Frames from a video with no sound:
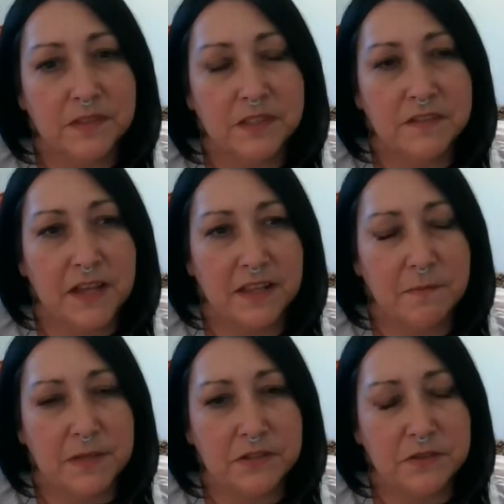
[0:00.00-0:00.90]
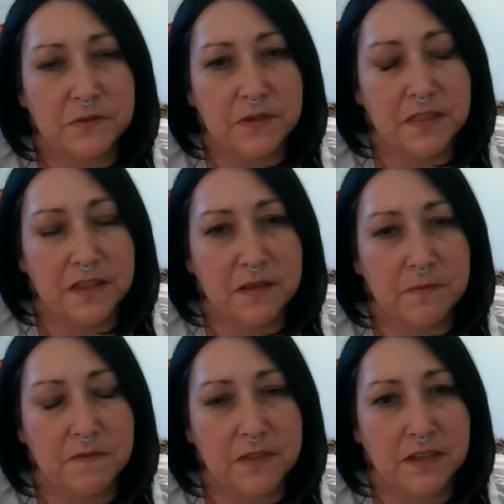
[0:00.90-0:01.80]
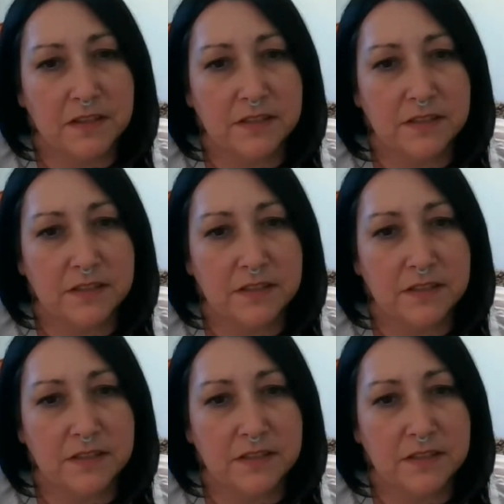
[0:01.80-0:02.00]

develop into a theme of things.